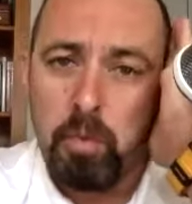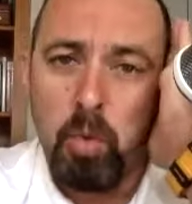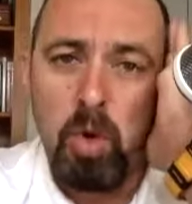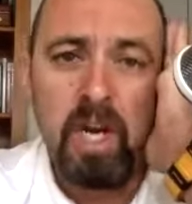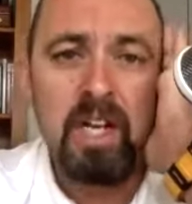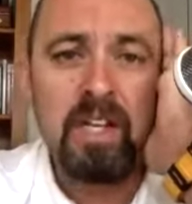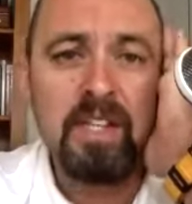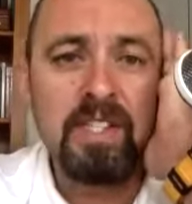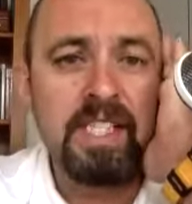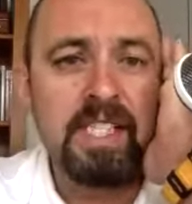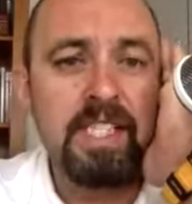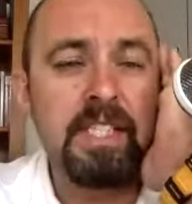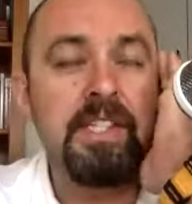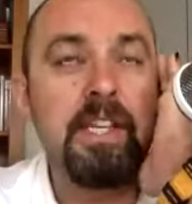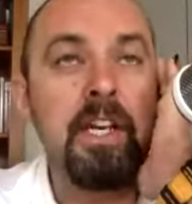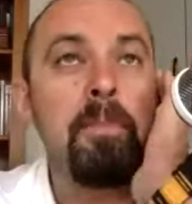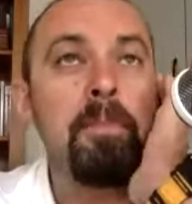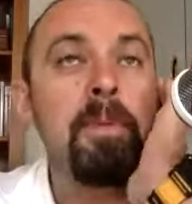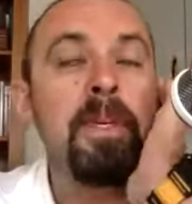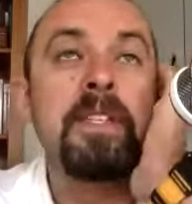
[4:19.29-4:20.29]
What else is
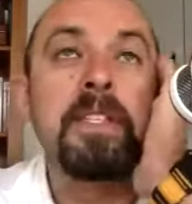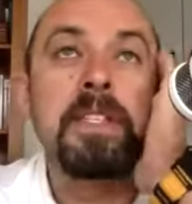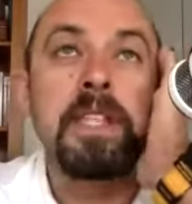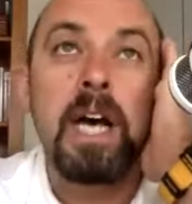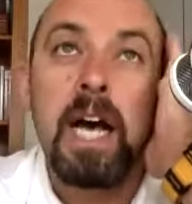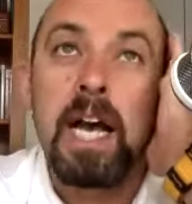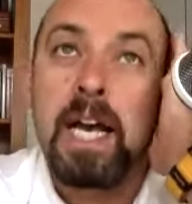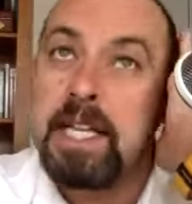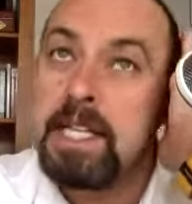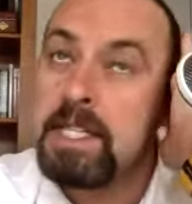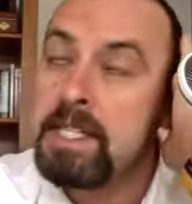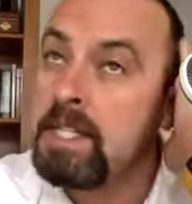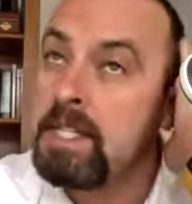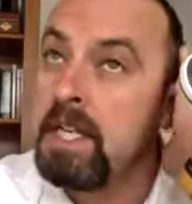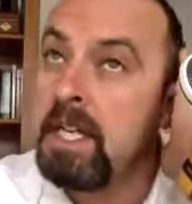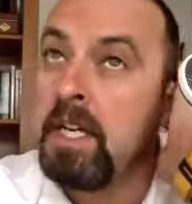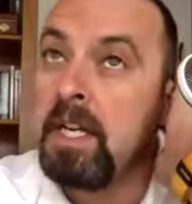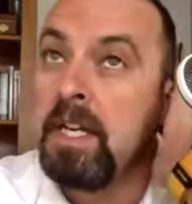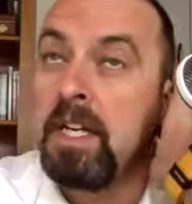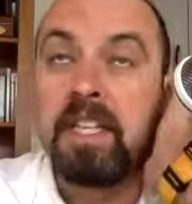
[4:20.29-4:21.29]
there
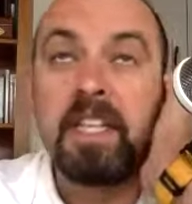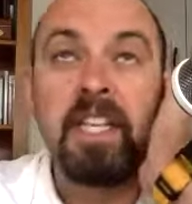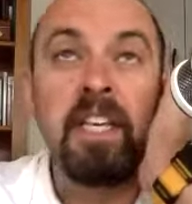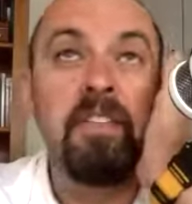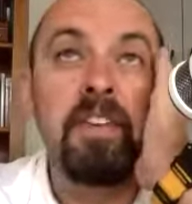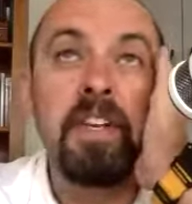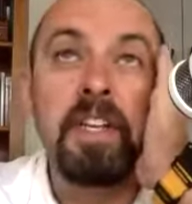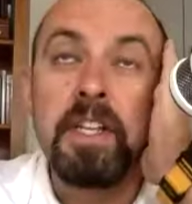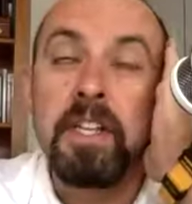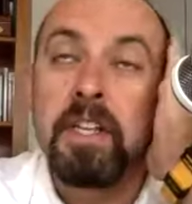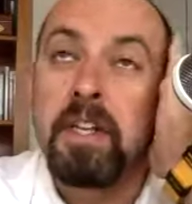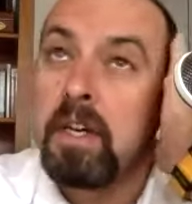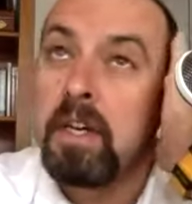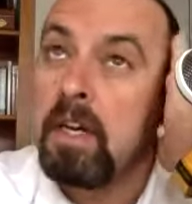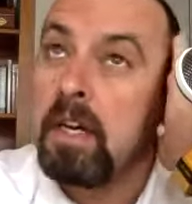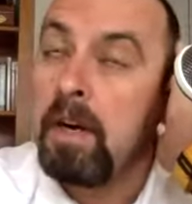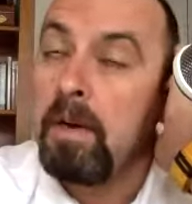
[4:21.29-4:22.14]
besides giving